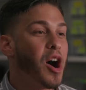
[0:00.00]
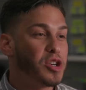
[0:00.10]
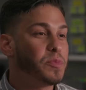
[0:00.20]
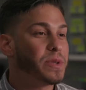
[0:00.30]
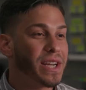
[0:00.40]

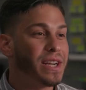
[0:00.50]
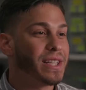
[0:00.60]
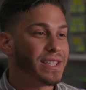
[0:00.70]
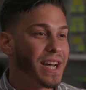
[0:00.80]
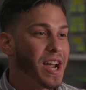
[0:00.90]
100% of
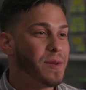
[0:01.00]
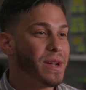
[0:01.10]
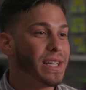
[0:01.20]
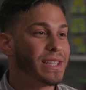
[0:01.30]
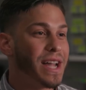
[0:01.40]
the time,
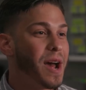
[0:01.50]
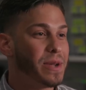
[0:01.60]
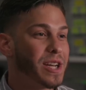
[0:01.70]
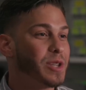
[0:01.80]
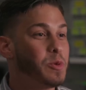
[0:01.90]
it's not
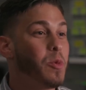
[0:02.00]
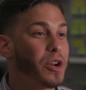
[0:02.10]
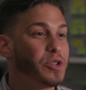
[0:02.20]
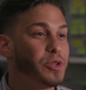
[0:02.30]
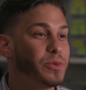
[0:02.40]
because we
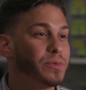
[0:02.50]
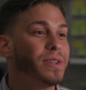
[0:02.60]
want to.